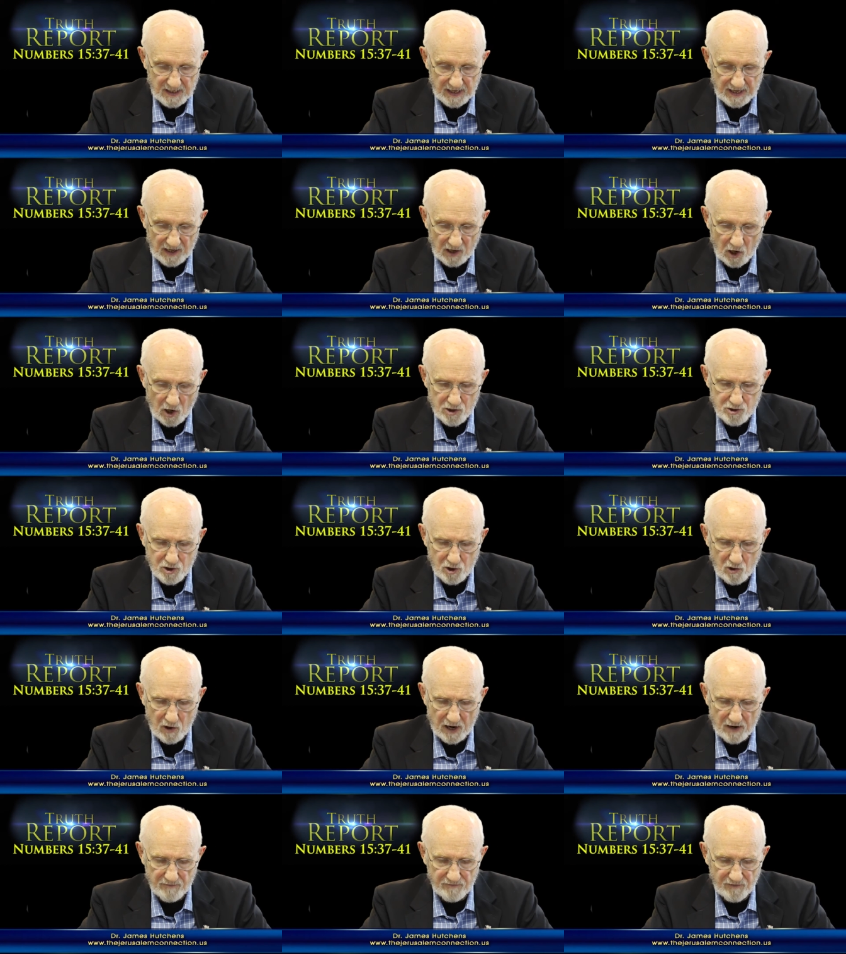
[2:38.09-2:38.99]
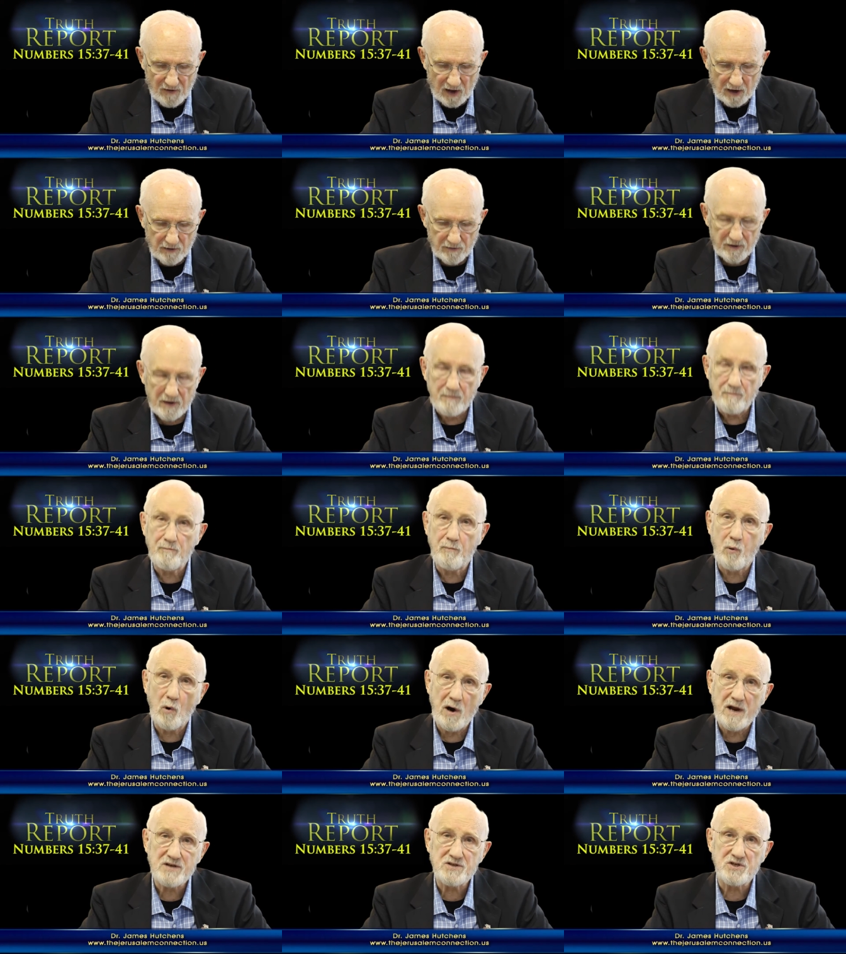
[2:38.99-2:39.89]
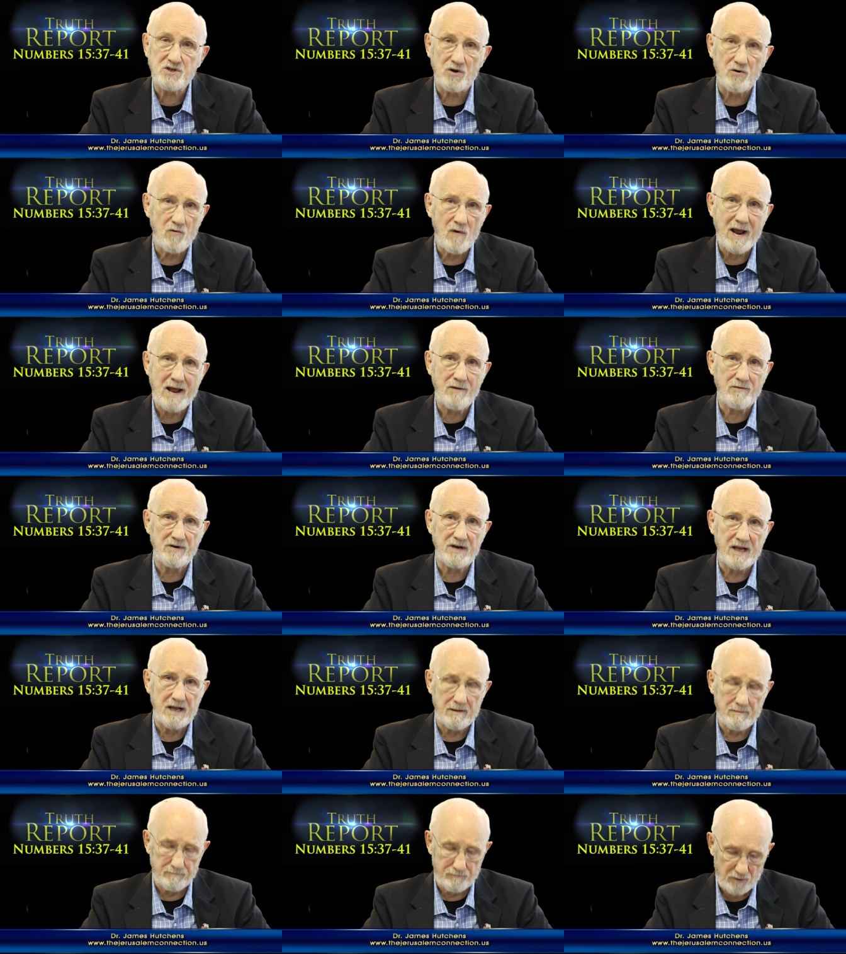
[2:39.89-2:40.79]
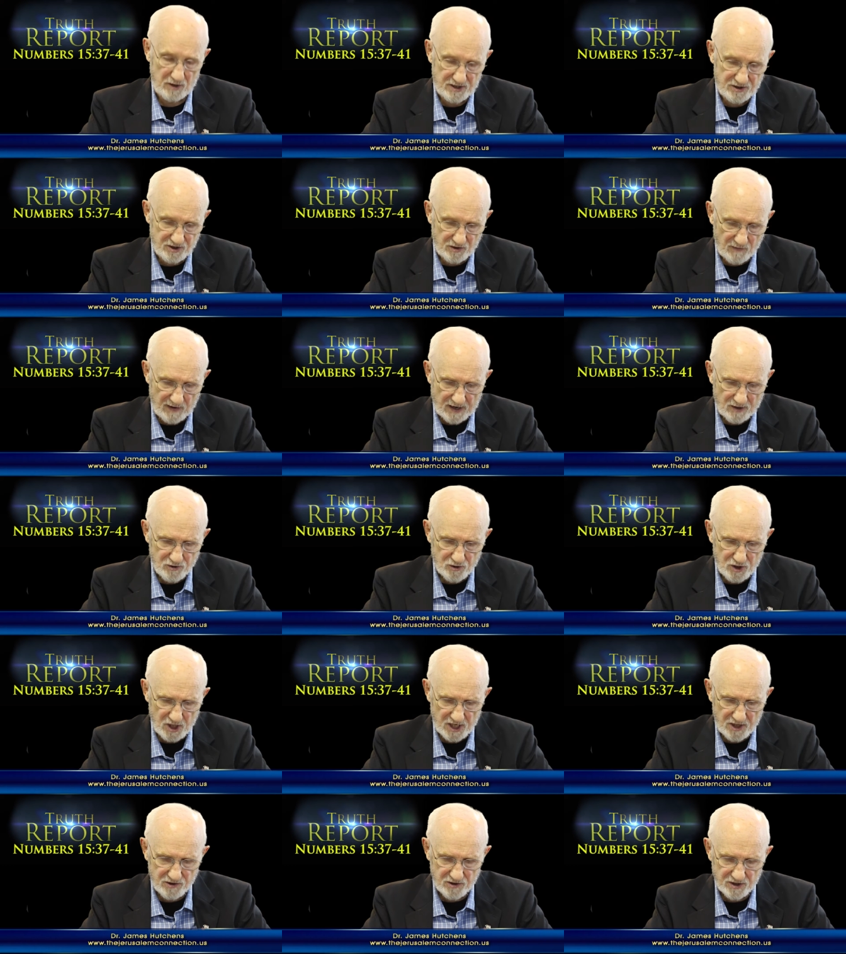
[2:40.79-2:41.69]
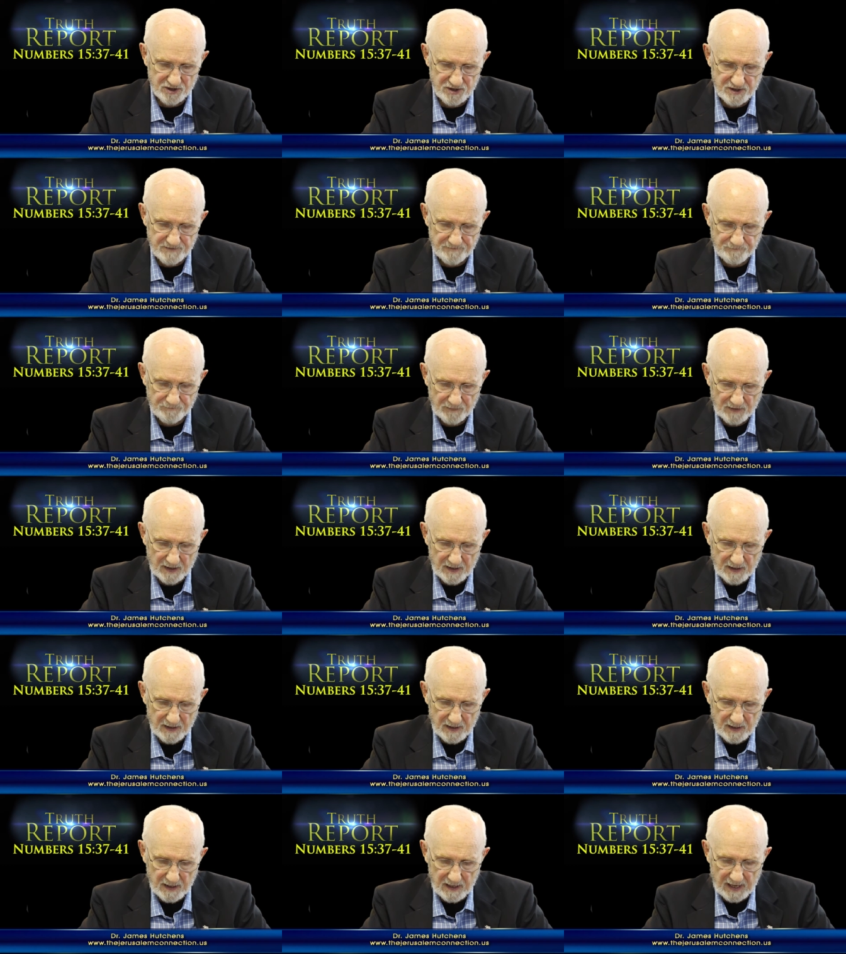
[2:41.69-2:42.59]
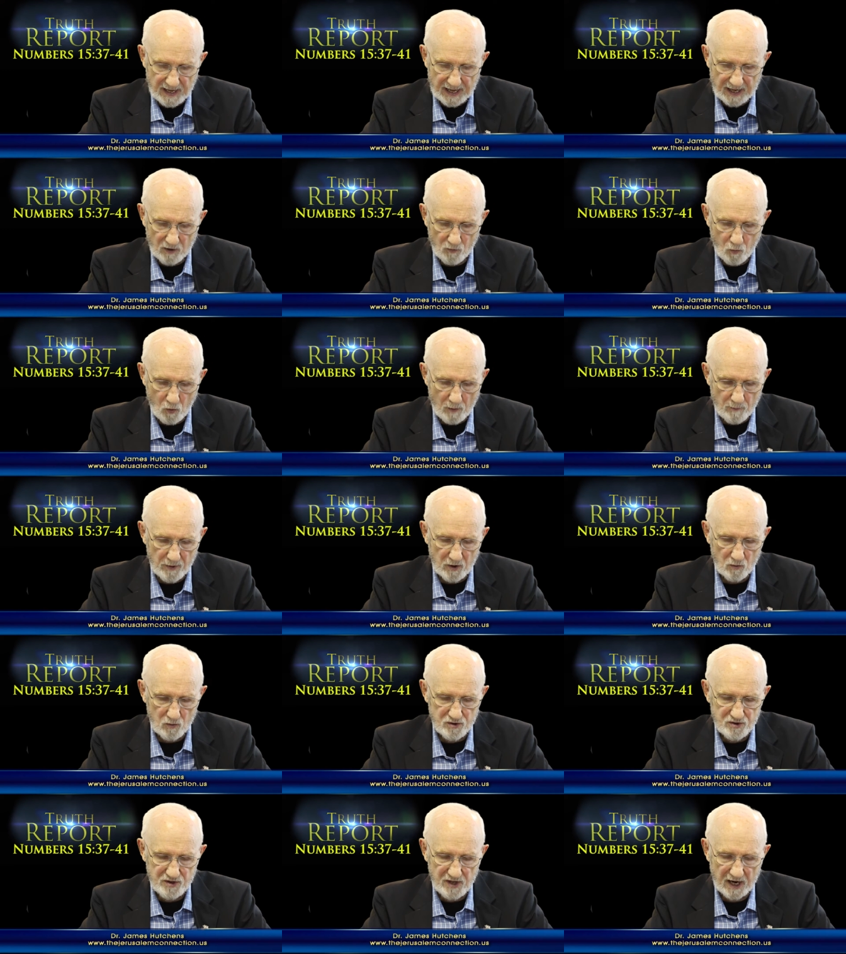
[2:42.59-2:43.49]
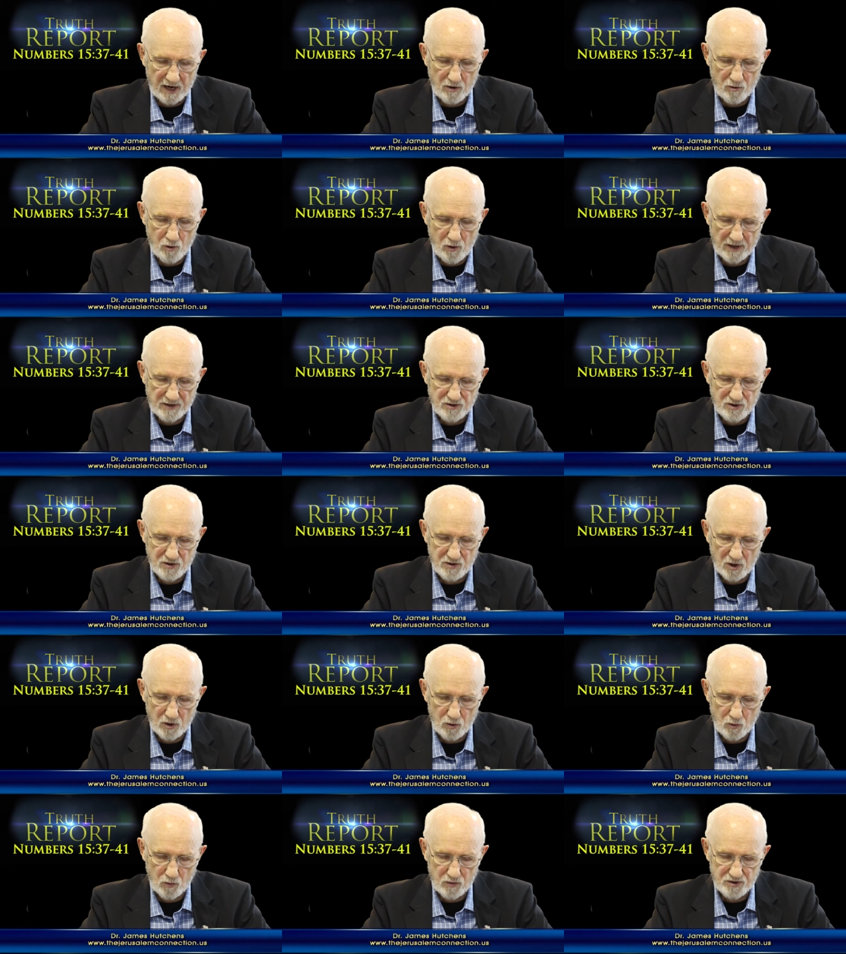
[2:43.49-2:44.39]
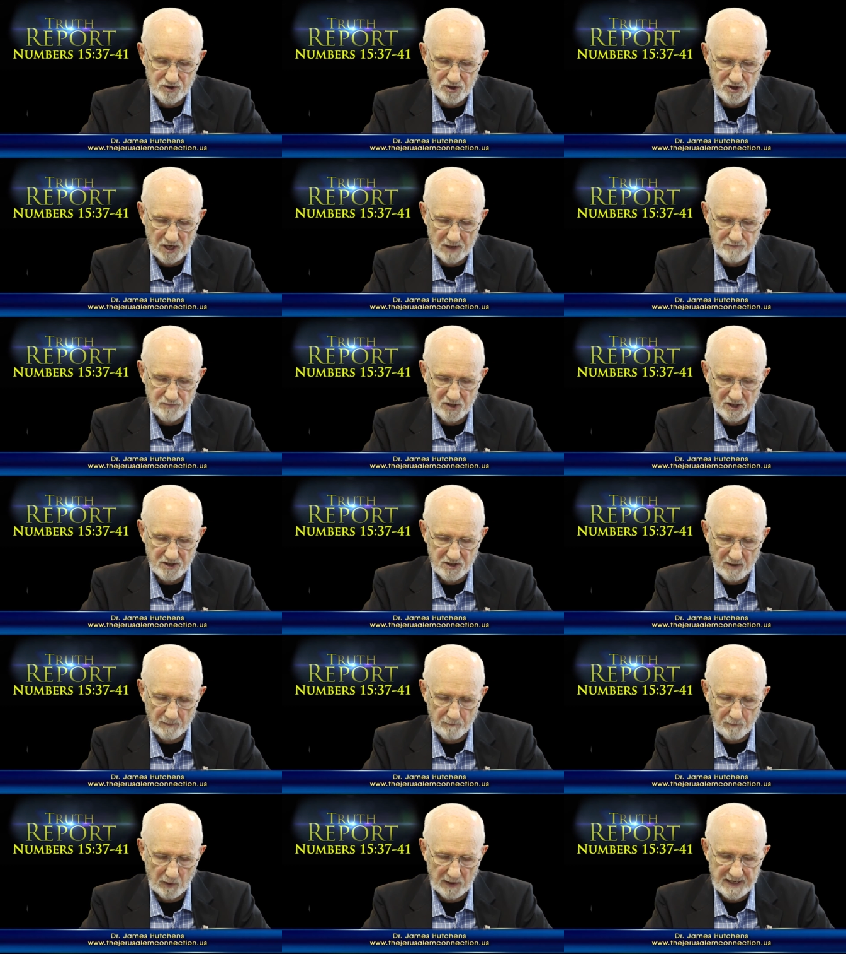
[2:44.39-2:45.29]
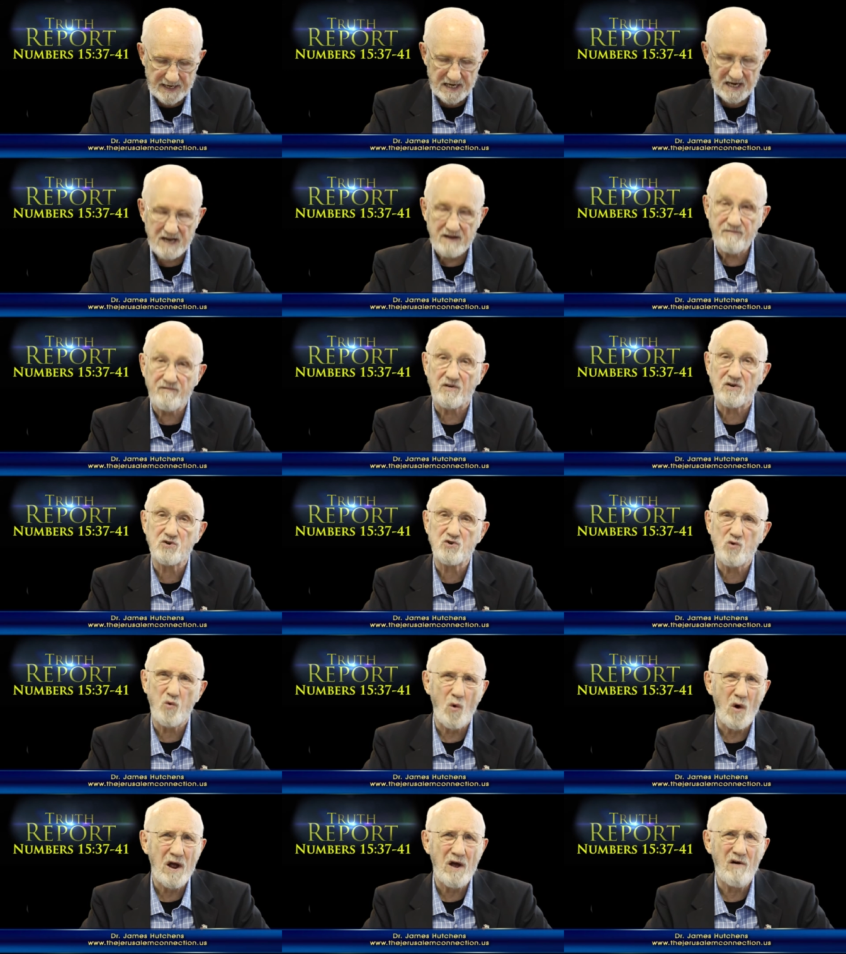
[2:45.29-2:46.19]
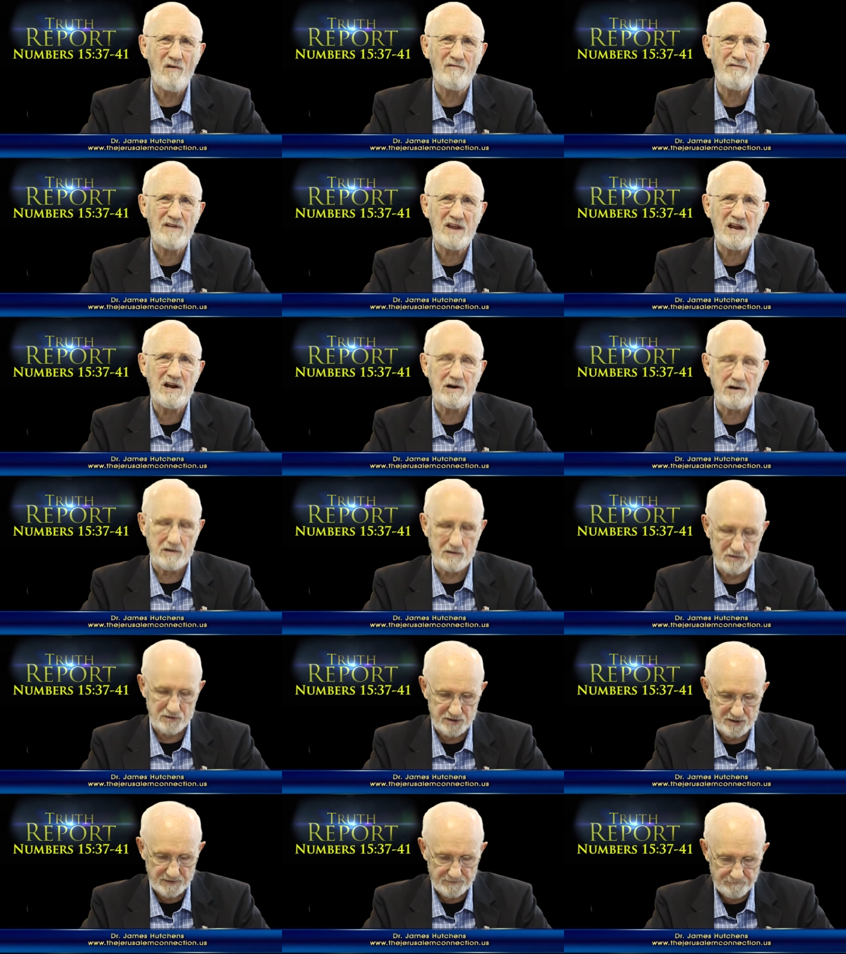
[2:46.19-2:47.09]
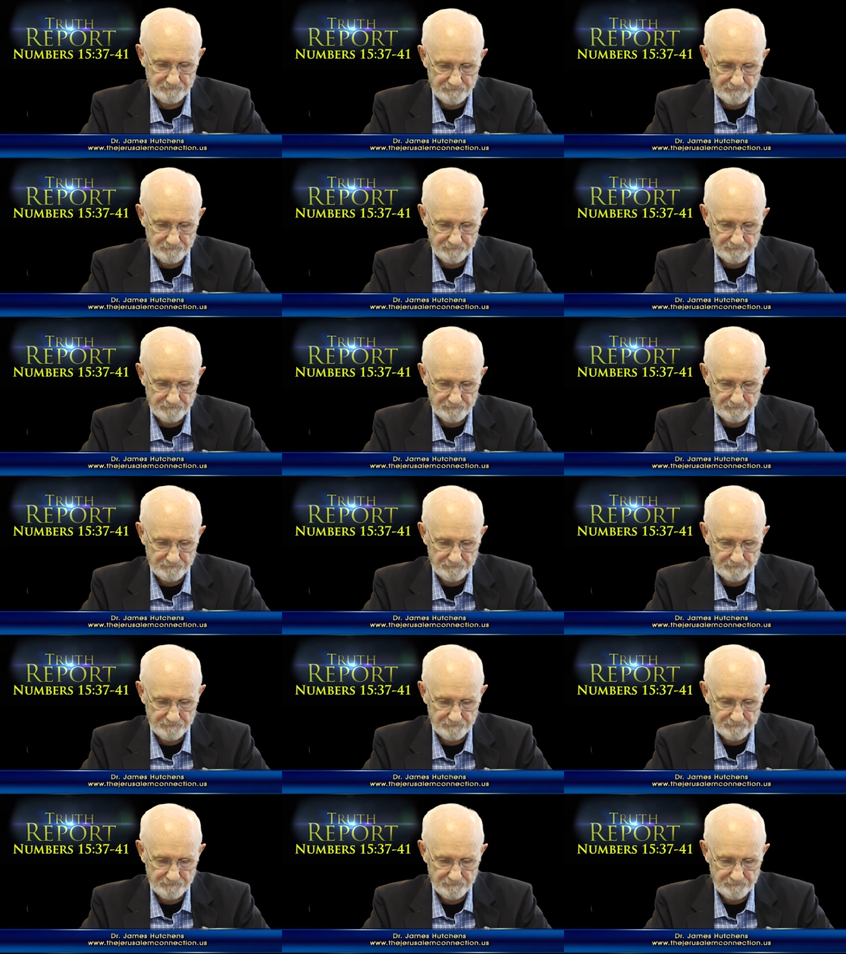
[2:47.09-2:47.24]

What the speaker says: A large crowd followed and pressed around Jesus. And a woman was there who was subject to bleeding for 12 years.